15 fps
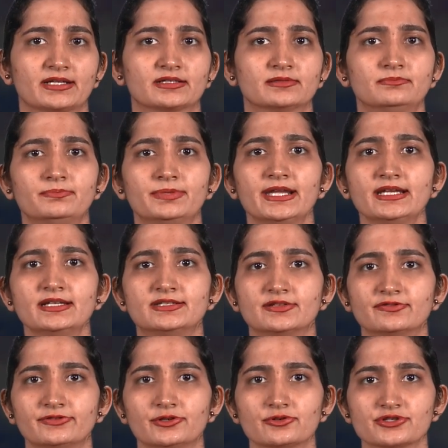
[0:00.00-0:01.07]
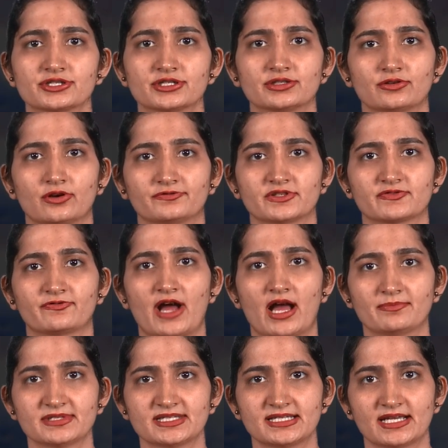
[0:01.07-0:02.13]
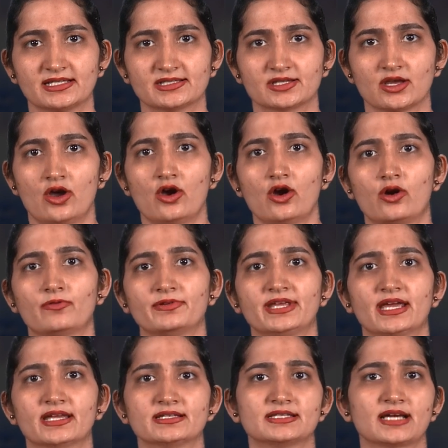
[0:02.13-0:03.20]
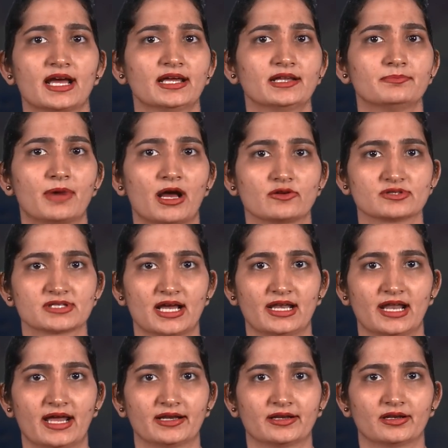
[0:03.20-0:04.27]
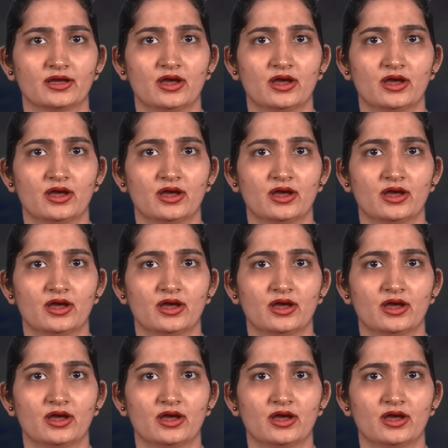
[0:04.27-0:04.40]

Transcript: complete diffusion of the farmsteads over the entire mauza land.